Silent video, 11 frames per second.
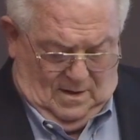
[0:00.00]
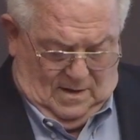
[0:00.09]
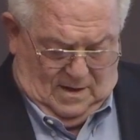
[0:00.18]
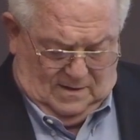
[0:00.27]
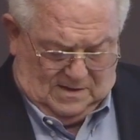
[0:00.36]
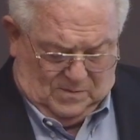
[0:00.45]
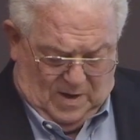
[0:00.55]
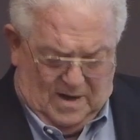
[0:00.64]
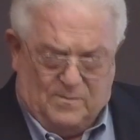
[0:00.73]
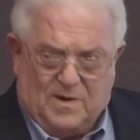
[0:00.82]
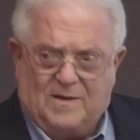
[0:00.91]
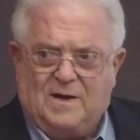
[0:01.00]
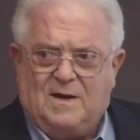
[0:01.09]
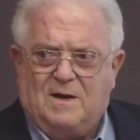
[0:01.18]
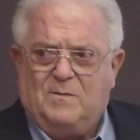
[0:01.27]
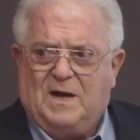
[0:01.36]
They are dismayed by the
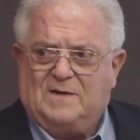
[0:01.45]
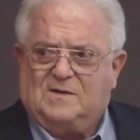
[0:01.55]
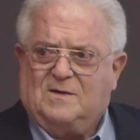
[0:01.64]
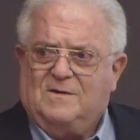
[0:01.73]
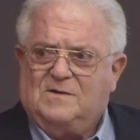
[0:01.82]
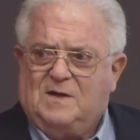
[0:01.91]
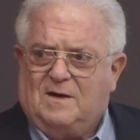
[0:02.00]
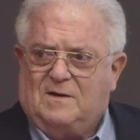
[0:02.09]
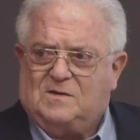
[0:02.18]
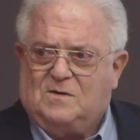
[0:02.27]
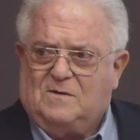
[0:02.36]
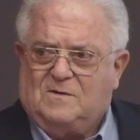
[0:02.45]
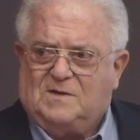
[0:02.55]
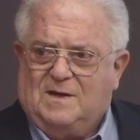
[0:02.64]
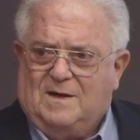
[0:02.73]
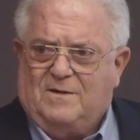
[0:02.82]
gun massacres in our
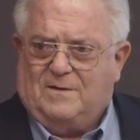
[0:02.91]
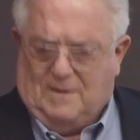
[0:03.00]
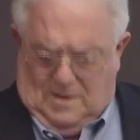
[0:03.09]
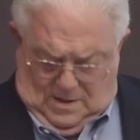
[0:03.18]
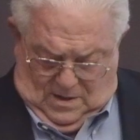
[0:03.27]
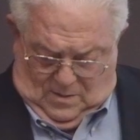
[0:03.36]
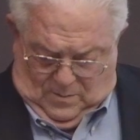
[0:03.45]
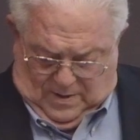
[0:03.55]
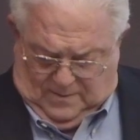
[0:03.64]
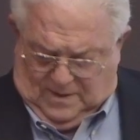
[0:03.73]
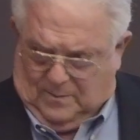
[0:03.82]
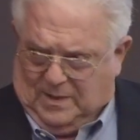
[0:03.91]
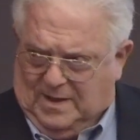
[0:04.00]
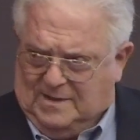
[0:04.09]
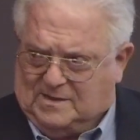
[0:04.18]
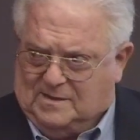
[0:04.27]
schools and other public
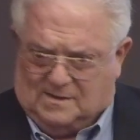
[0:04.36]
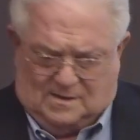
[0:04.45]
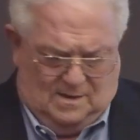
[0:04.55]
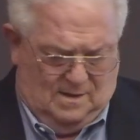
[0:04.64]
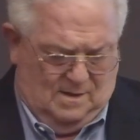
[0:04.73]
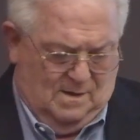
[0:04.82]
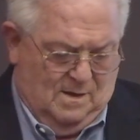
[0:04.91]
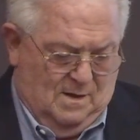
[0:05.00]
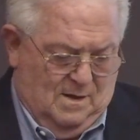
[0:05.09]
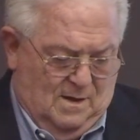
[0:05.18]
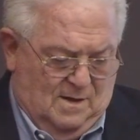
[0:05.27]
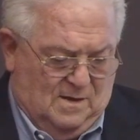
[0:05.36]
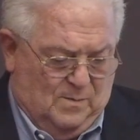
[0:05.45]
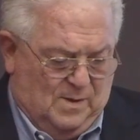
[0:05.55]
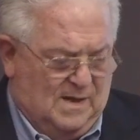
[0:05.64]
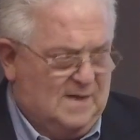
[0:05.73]
places and the
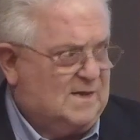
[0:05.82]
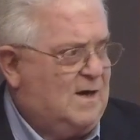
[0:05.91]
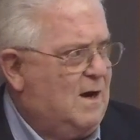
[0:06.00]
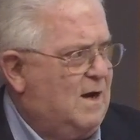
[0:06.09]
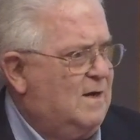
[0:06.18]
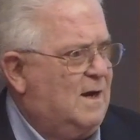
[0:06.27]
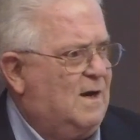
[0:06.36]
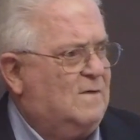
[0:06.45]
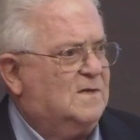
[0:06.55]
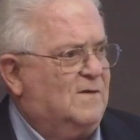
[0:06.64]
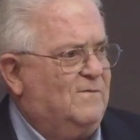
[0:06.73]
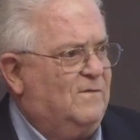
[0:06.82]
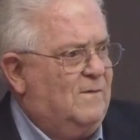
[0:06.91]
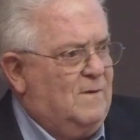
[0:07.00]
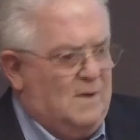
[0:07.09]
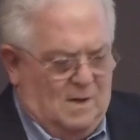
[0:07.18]
police gun downs of
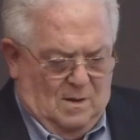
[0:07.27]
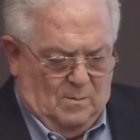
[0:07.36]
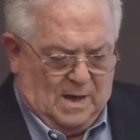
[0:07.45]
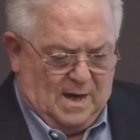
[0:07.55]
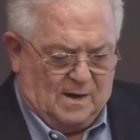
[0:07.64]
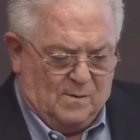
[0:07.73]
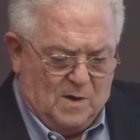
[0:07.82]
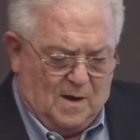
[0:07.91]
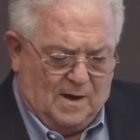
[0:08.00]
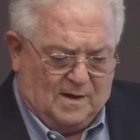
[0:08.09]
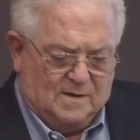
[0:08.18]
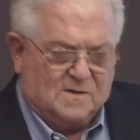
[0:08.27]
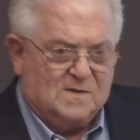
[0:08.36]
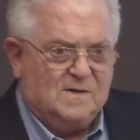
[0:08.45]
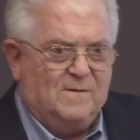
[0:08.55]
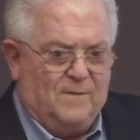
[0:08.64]
black
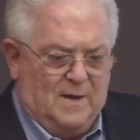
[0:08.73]
Americans